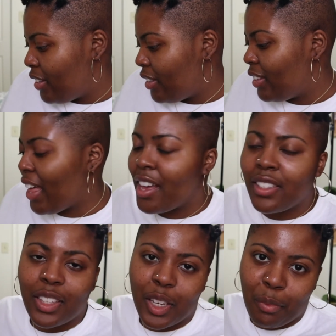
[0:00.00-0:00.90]

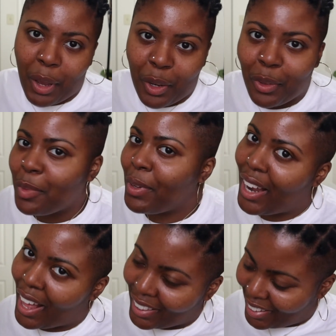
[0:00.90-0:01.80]
Lastly in my notes, but
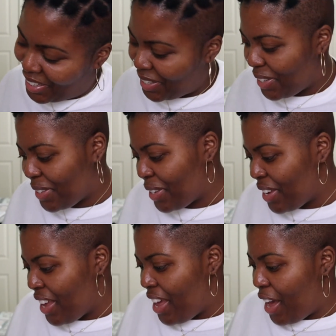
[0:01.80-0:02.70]
not least,
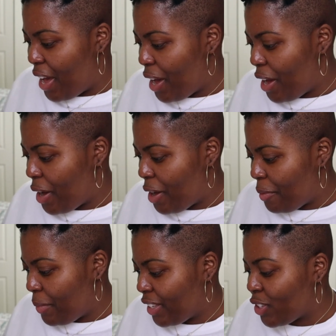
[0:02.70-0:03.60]

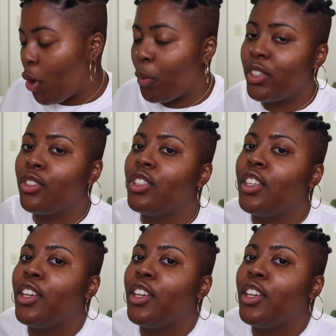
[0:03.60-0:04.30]
it's always good to